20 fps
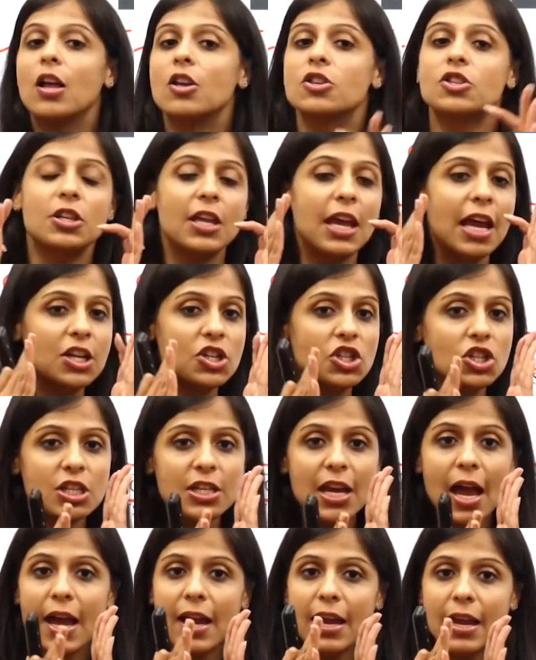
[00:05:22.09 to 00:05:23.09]
So the
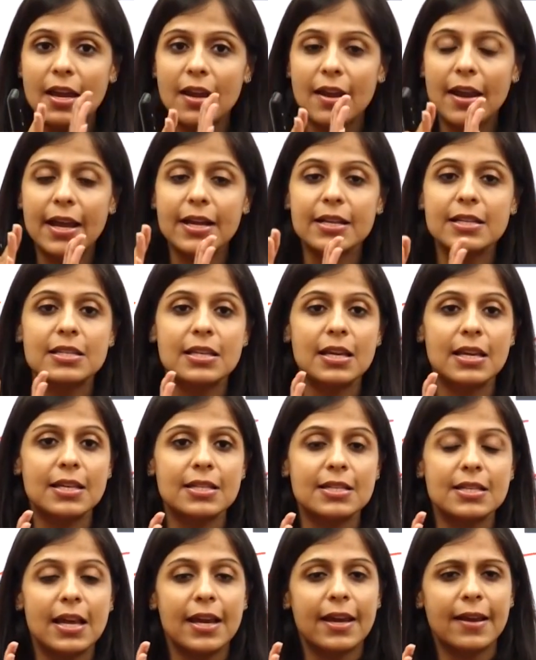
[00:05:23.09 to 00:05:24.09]
HDI index
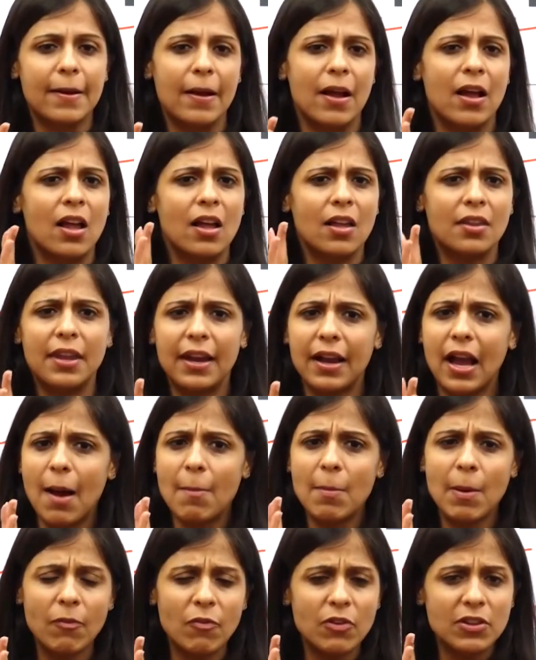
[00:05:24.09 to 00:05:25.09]
is like, they
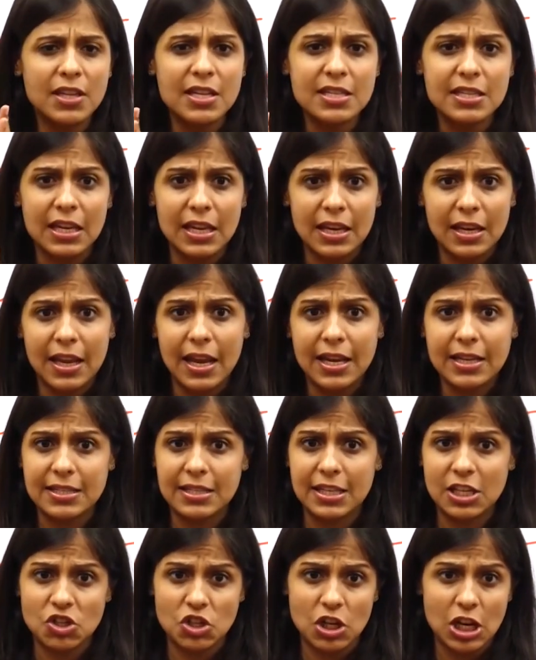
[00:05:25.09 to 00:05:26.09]
come up with this index,
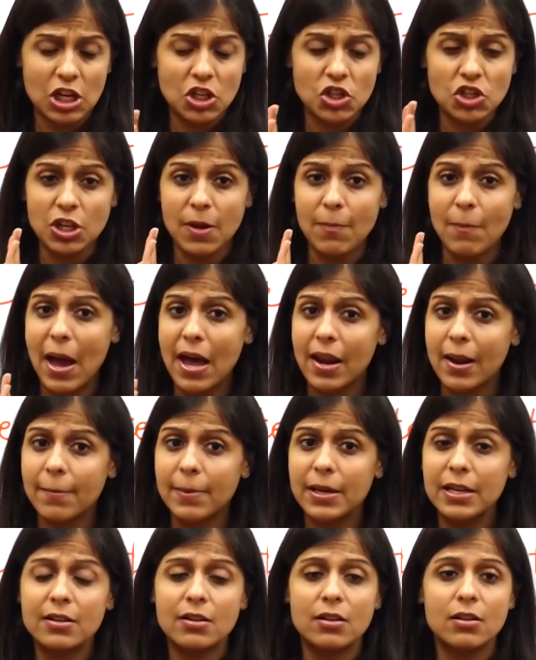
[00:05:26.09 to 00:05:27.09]
they change the
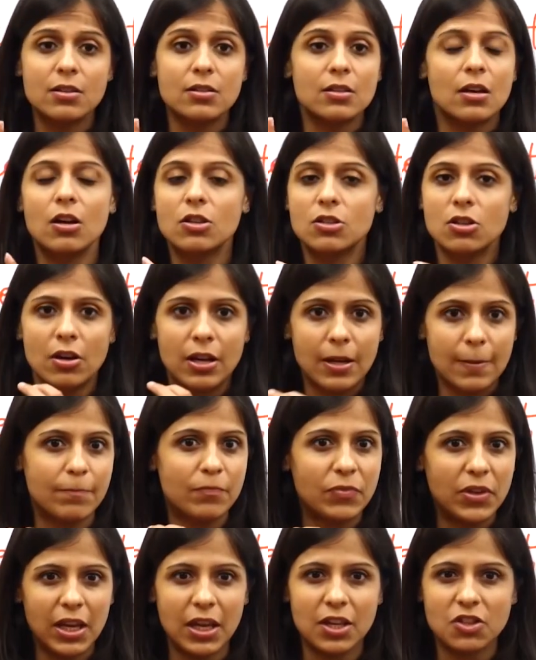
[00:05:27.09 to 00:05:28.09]

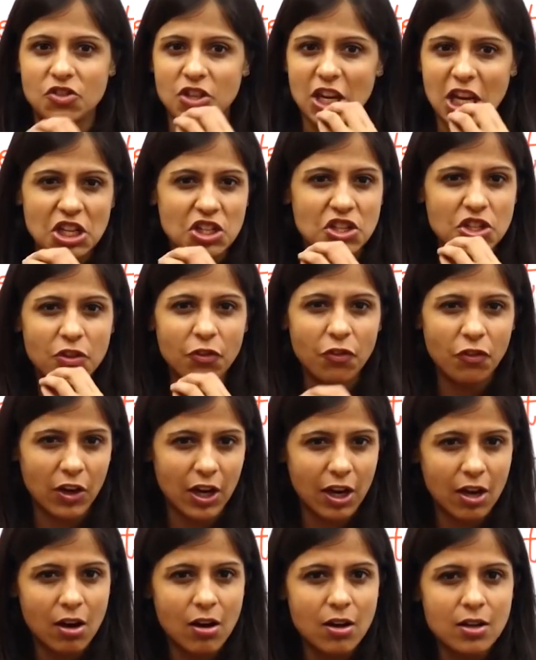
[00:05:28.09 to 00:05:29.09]
parameters, they change the
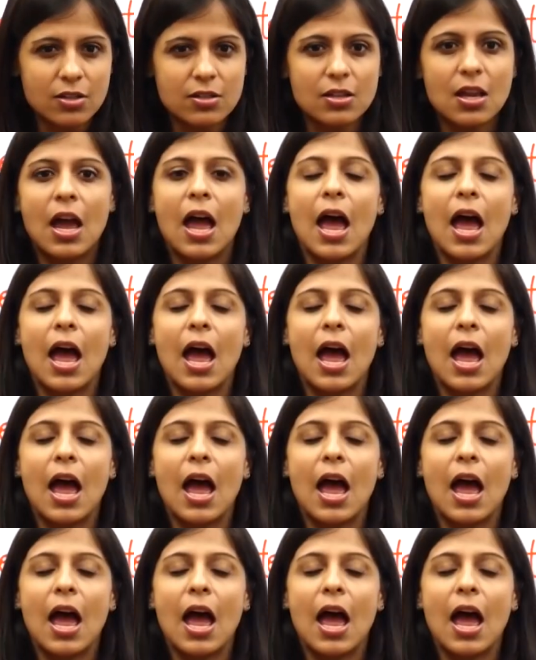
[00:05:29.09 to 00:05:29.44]
figures,